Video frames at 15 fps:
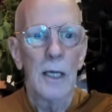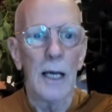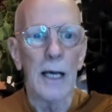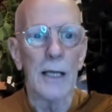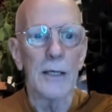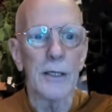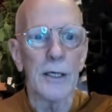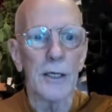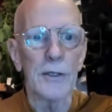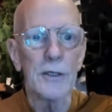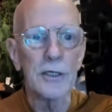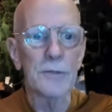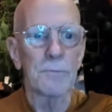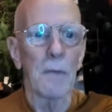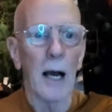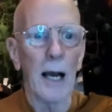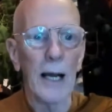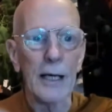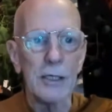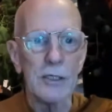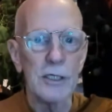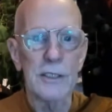And this
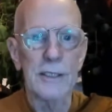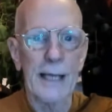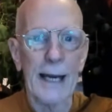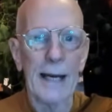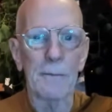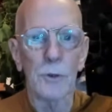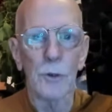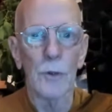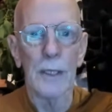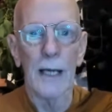mind just came to